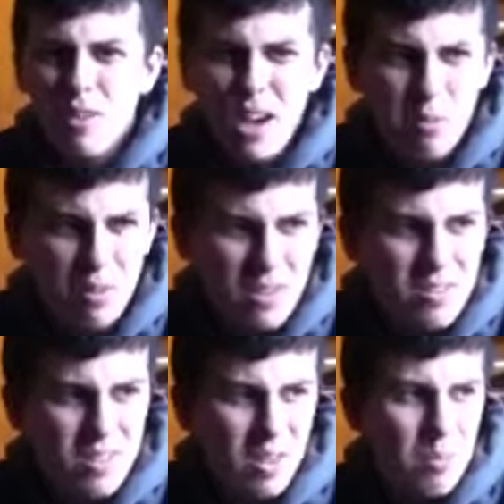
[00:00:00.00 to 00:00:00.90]

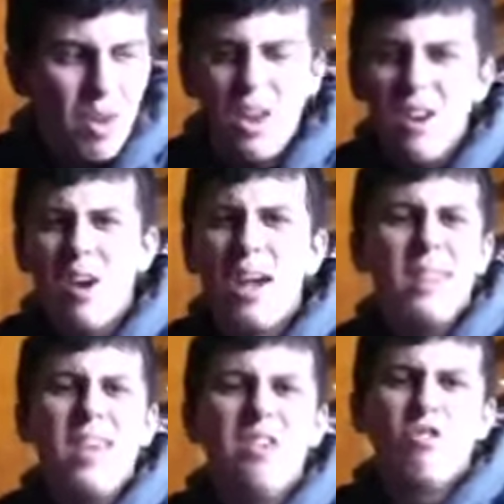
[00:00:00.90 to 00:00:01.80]
releasing him. I
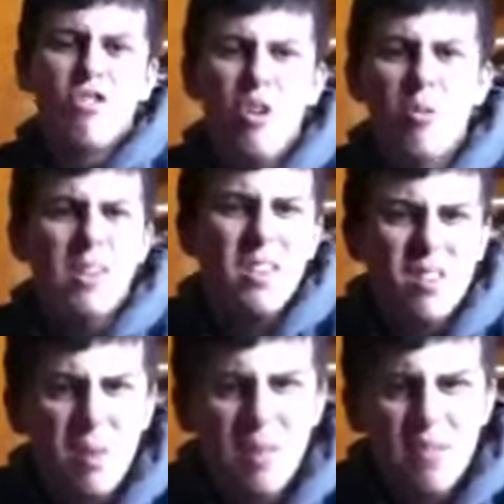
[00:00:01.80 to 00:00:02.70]
think you should release him
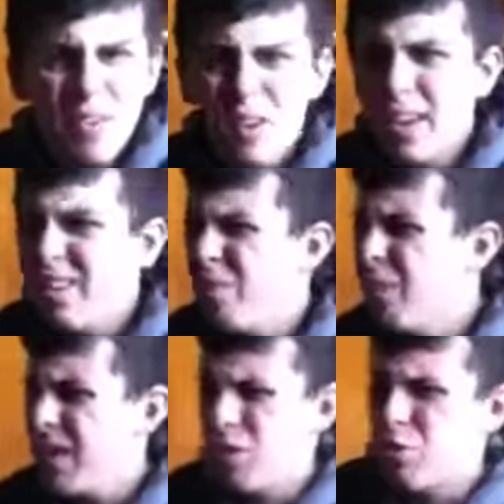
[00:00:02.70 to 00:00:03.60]
after, they give him,
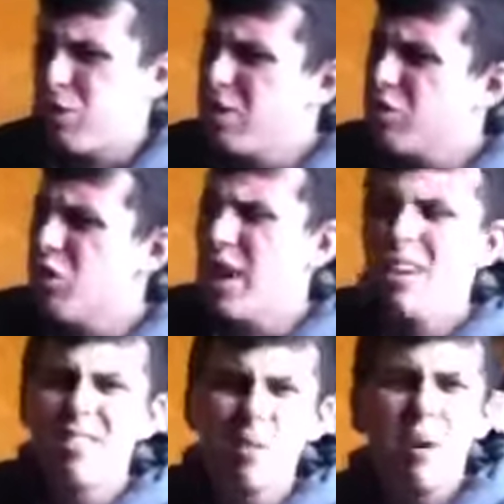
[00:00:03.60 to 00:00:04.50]
three
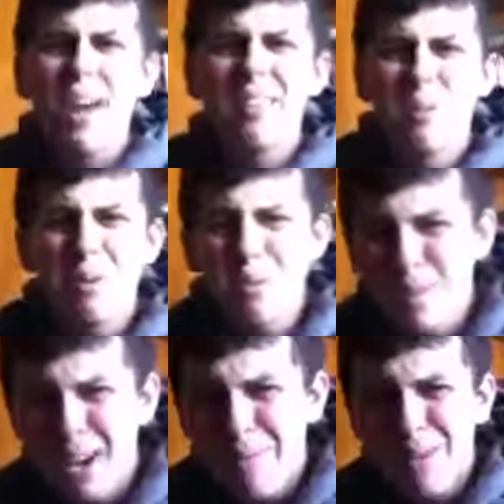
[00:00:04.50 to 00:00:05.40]
strikes and what?
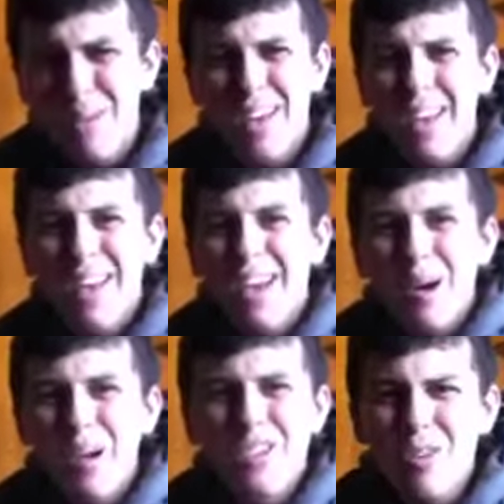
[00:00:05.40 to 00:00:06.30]
I think
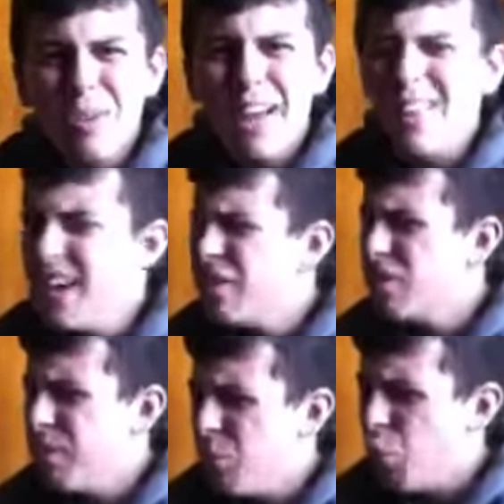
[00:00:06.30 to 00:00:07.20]
it should
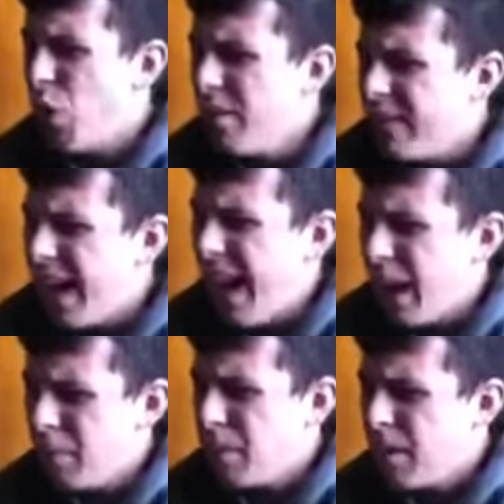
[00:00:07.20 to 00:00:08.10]
be one time
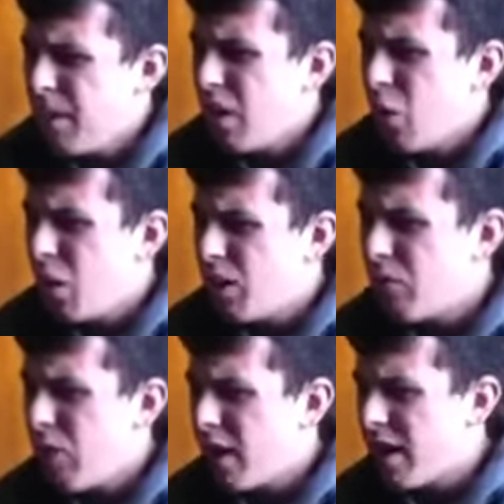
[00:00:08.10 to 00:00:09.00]
with
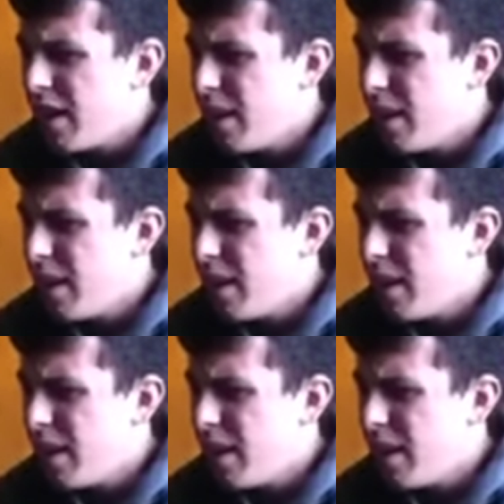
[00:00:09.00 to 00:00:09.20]
fucking,